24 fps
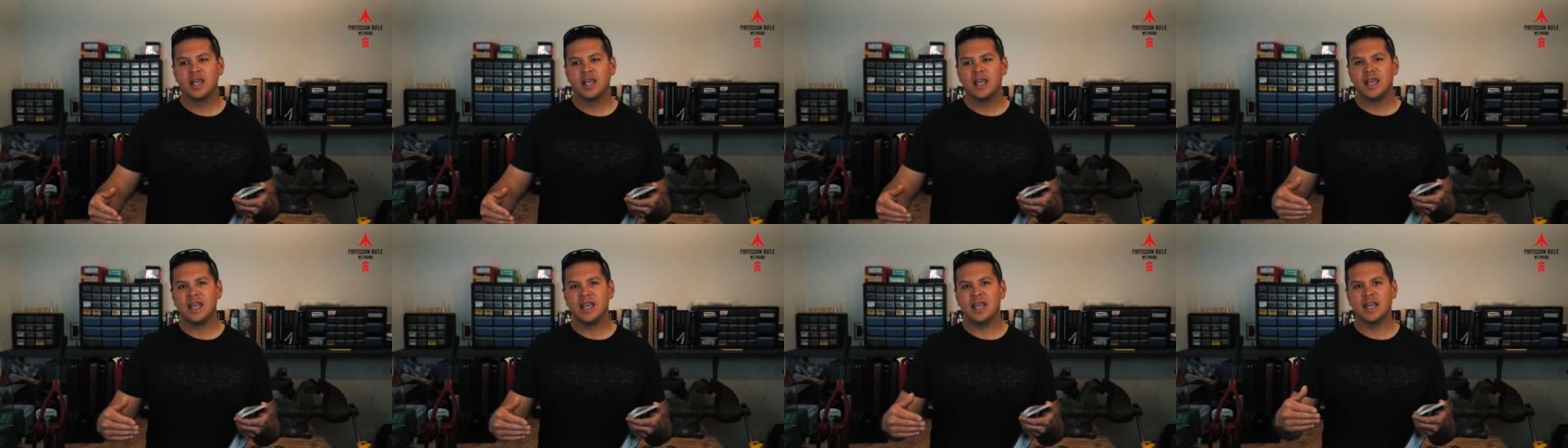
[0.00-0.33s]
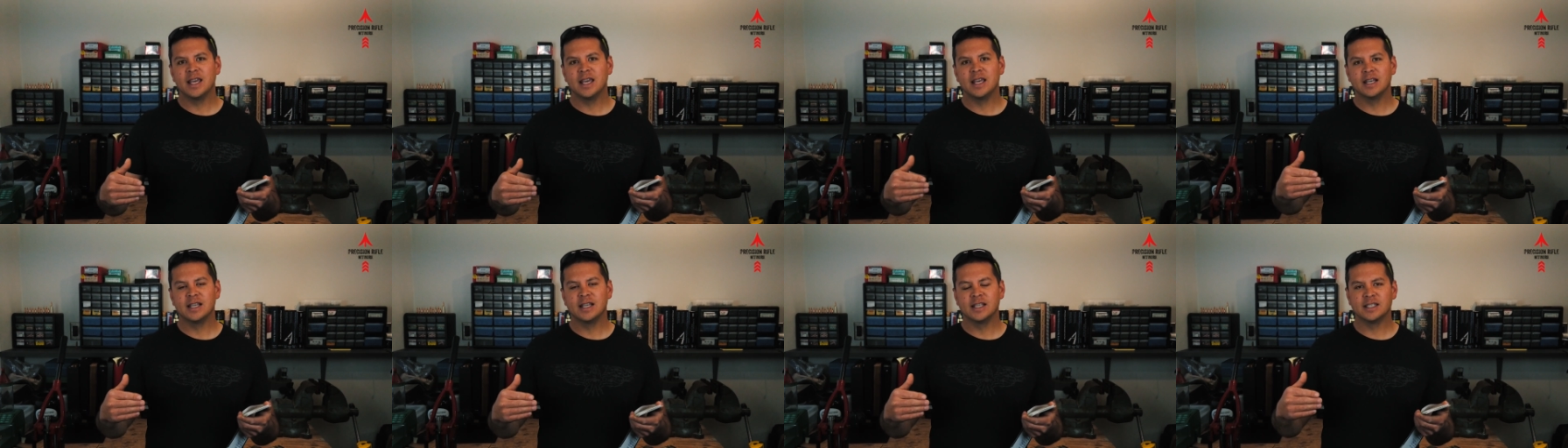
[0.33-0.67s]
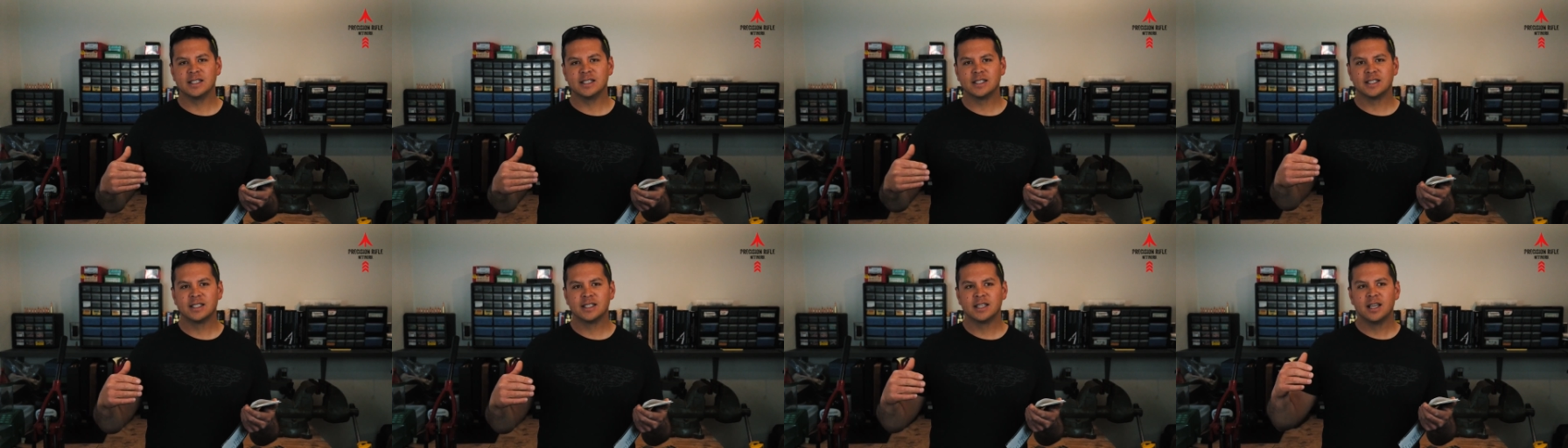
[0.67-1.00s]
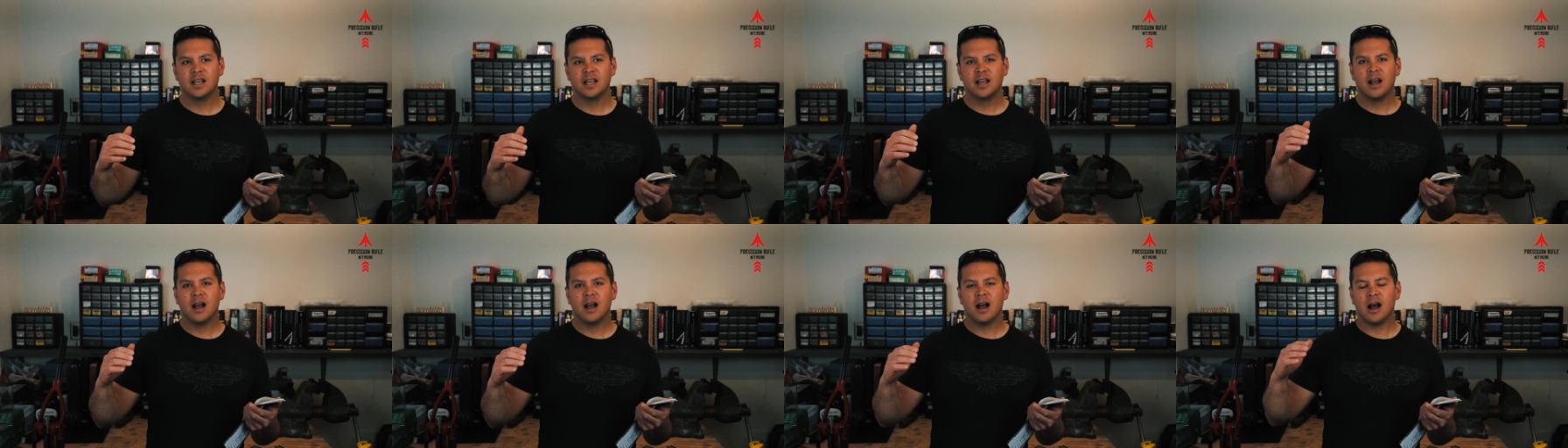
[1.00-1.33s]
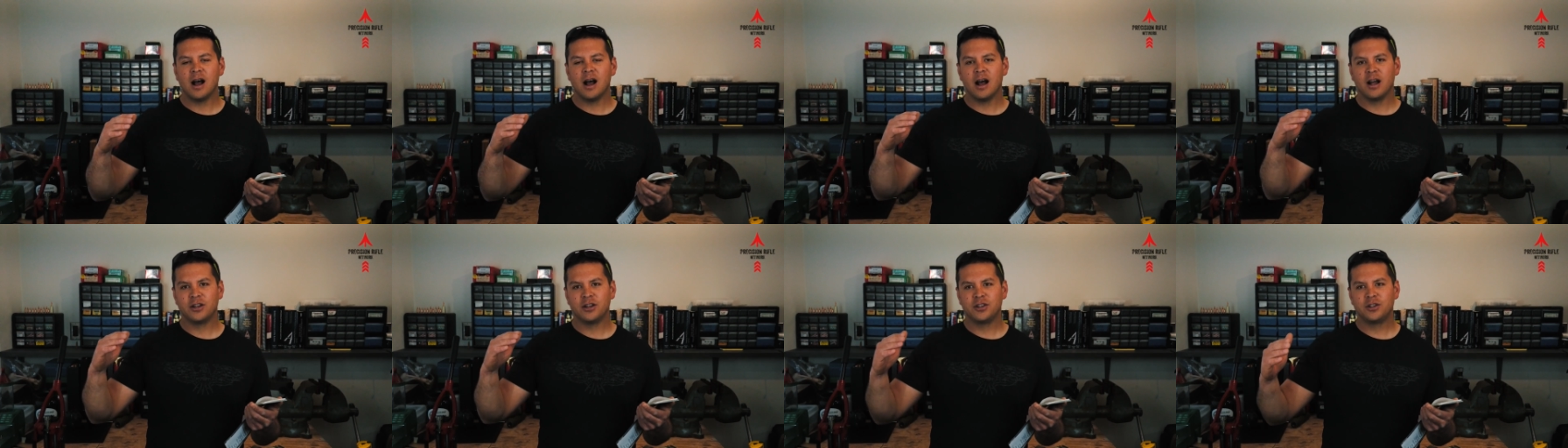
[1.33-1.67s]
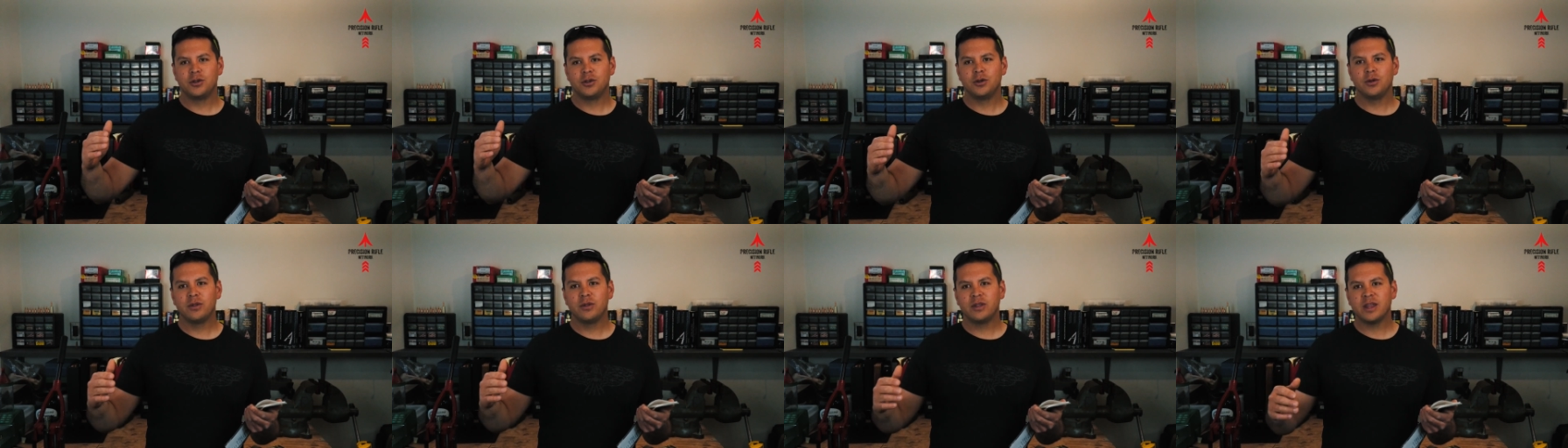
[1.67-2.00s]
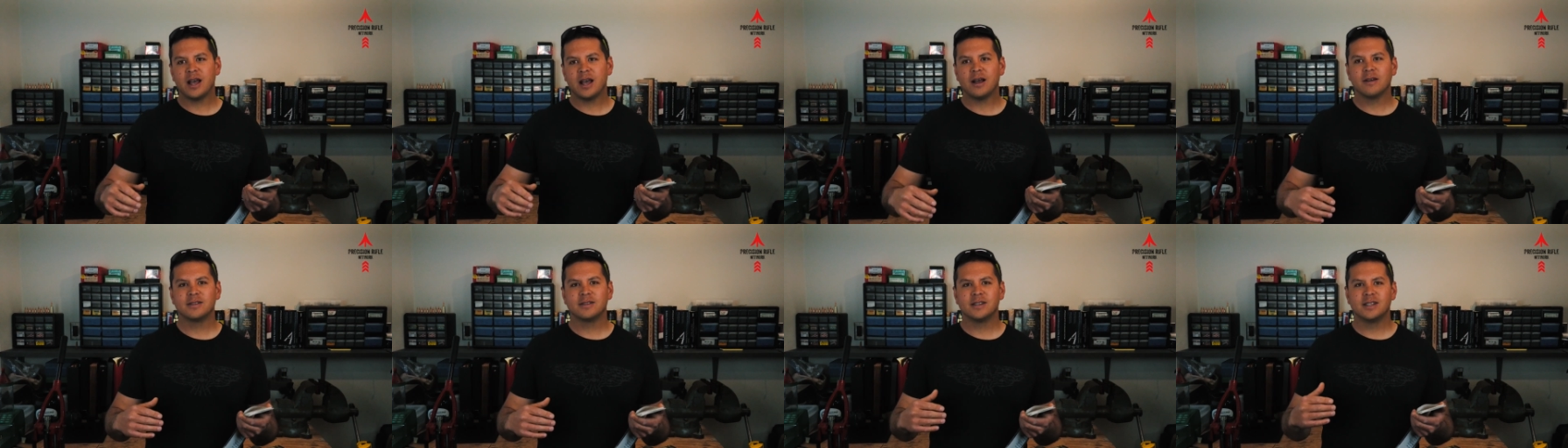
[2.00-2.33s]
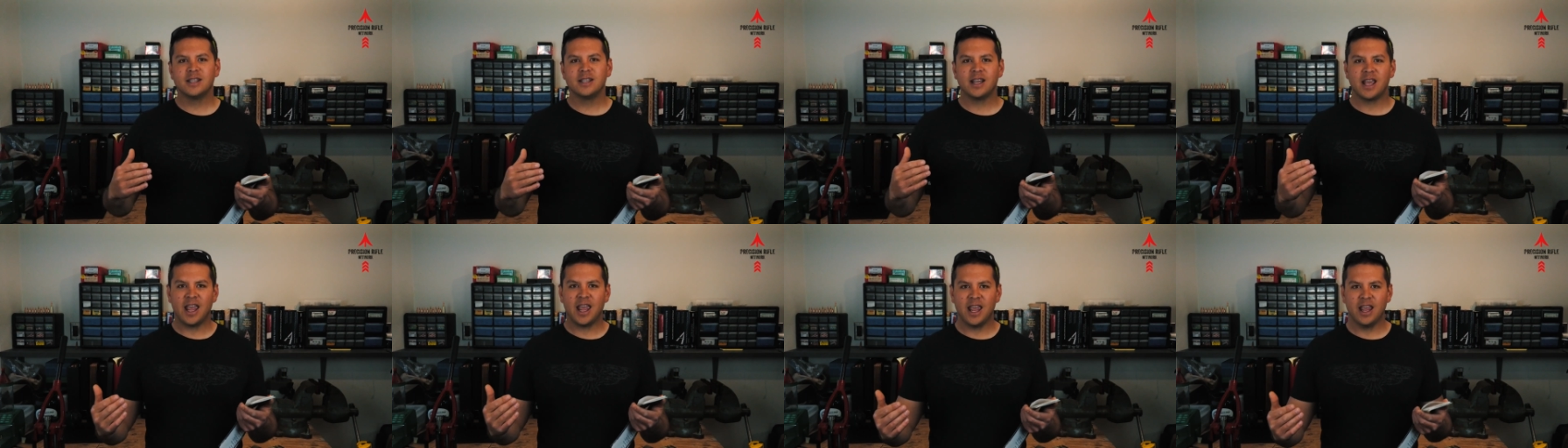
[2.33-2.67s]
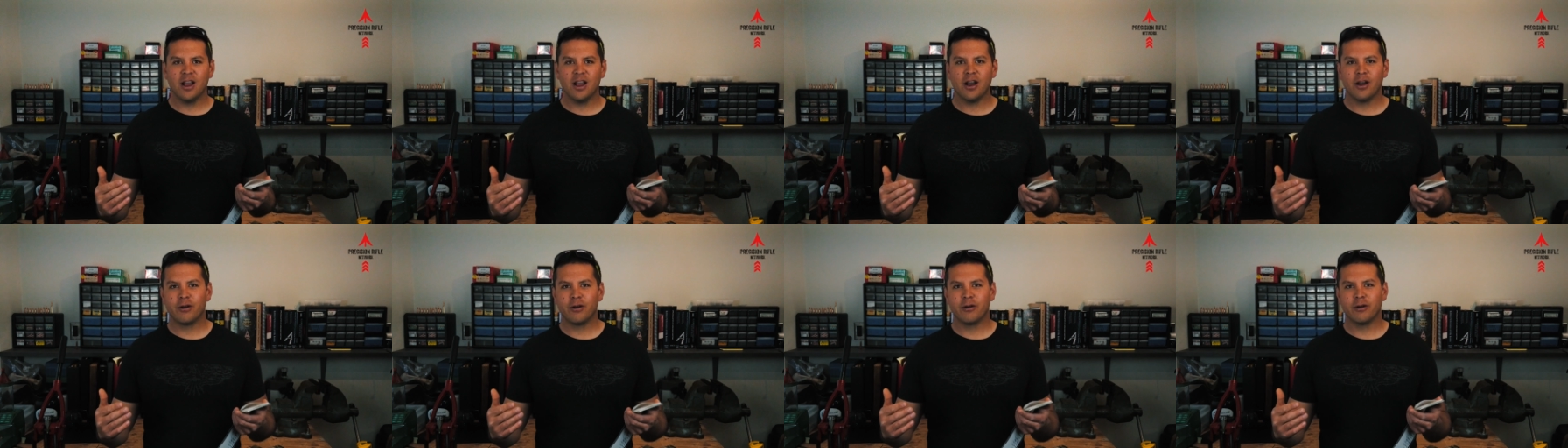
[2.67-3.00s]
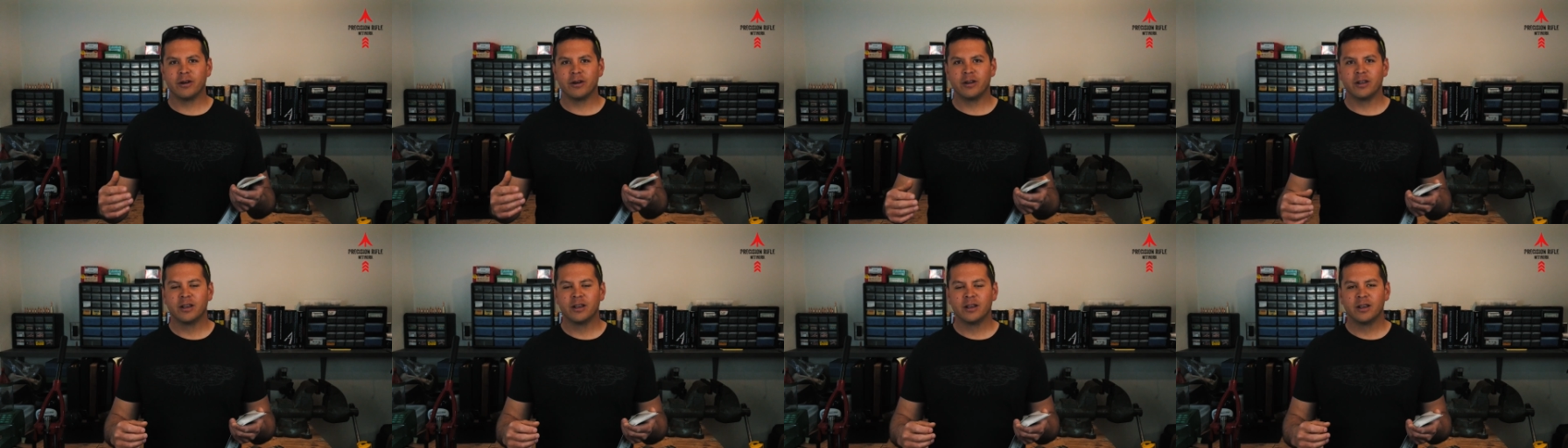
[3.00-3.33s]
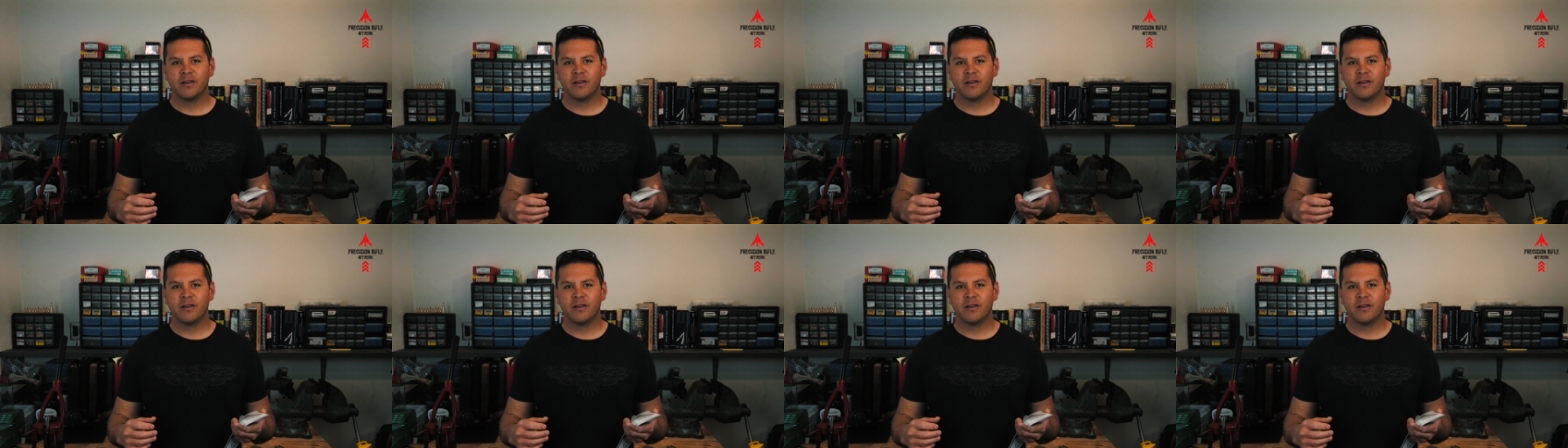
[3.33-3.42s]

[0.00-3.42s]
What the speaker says: is 2,800